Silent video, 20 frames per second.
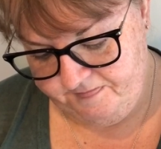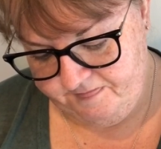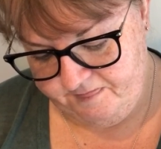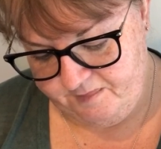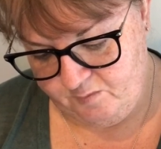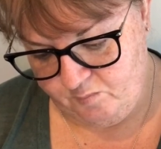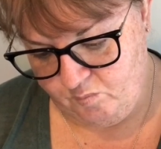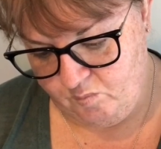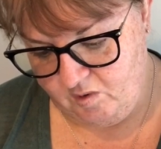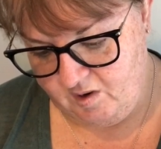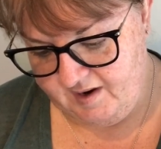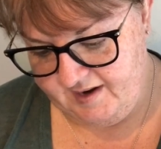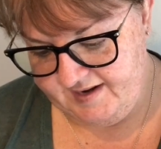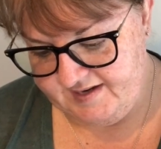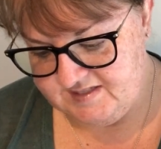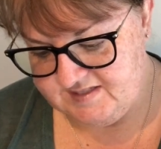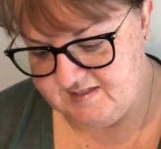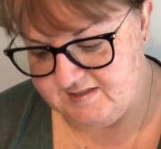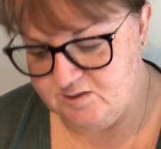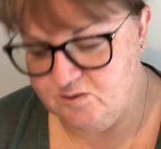the
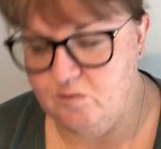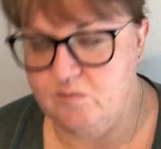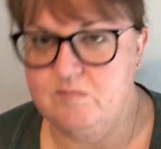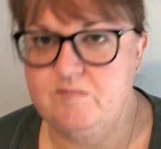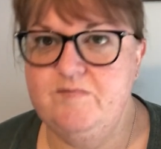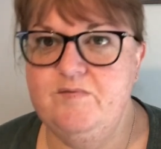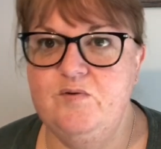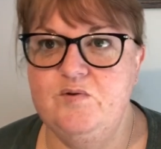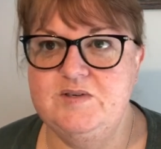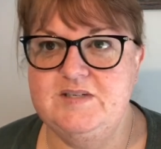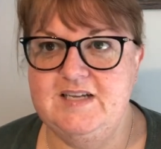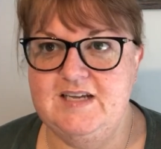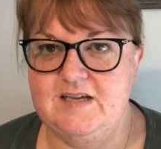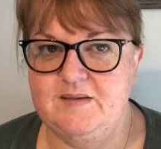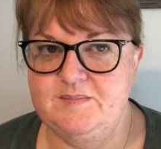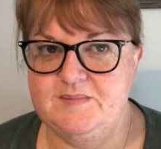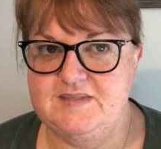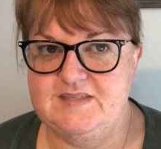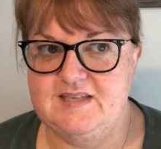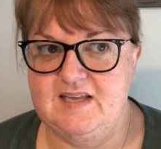white. It's called for
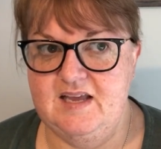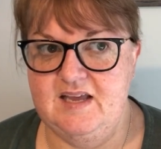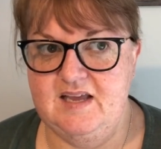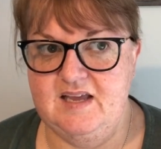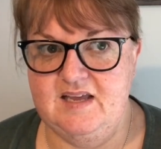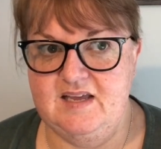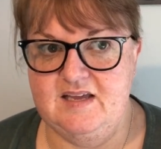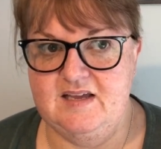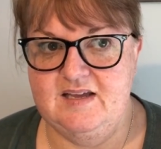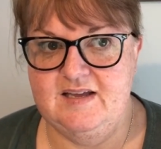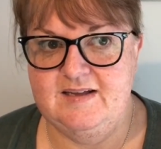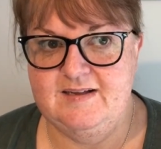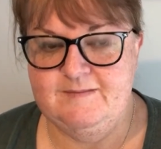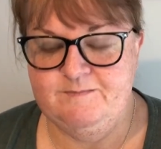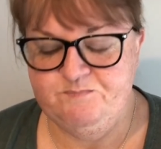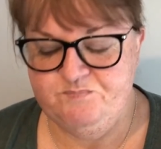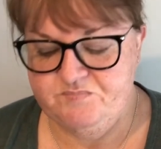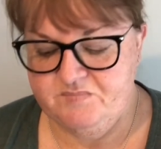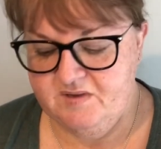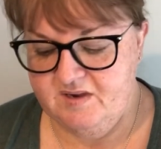DMC.
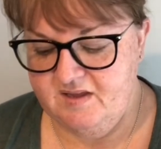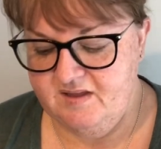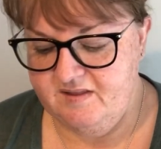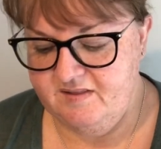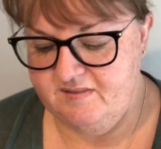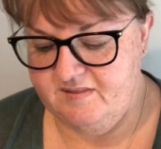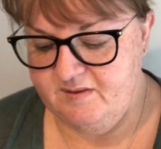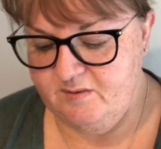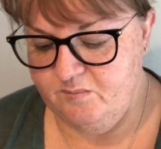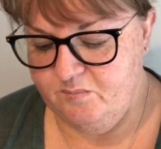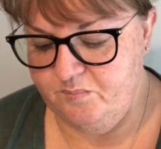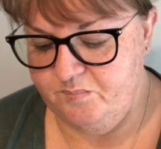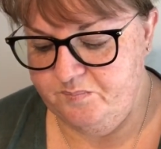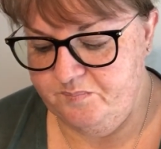The